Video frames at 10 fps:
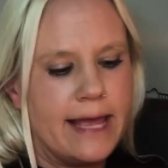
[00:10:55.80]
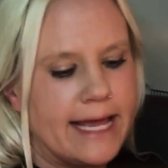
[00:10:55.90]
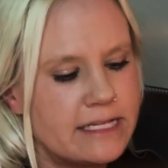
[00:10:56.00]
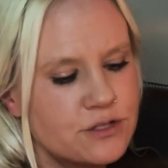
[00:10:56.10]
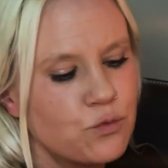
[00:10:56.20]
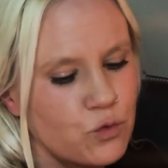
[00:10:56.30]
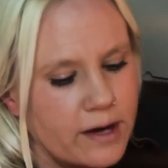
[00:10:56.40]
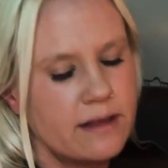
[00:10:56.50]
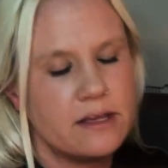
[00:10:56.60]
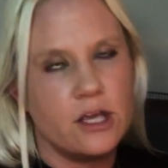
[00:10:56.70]
it's,
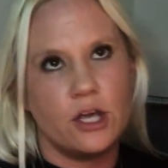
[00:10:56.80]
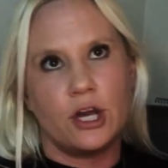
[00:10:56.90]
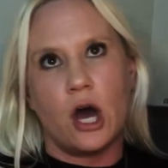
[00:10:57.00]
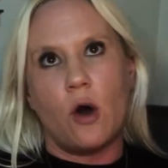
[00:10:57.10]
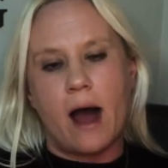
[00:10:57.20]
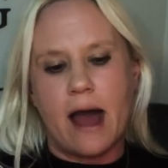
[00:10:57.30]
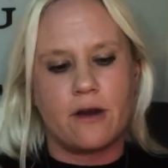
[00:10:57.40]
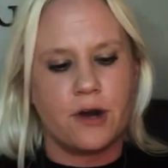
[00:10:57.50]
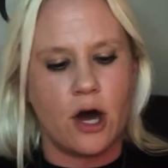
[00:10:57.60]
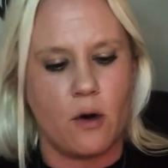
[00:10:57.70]
I
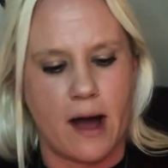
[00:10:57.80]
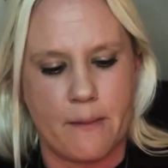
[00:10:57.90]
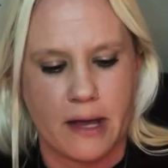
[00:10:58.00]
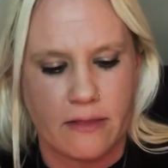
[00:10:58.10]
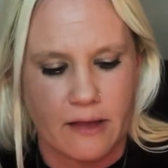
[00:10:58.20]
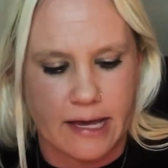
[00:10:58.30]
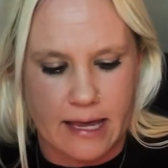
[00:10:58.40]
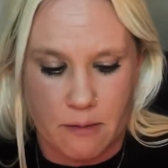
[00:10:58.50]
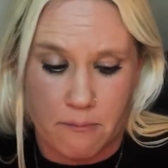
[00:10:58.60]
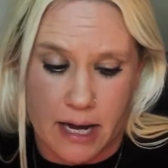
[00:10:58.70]
don't know. I mean,
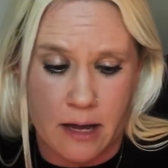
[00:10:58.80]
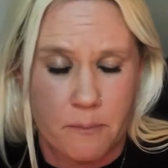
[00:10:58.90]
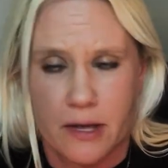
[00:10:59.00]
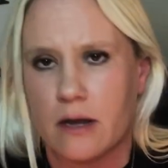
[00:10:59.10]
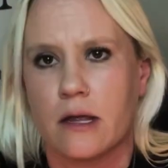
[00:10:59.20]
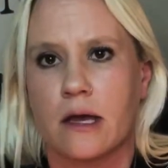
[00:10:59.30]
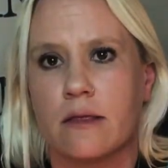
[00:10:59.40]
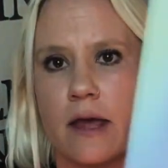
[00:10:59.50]
like, in my opinion,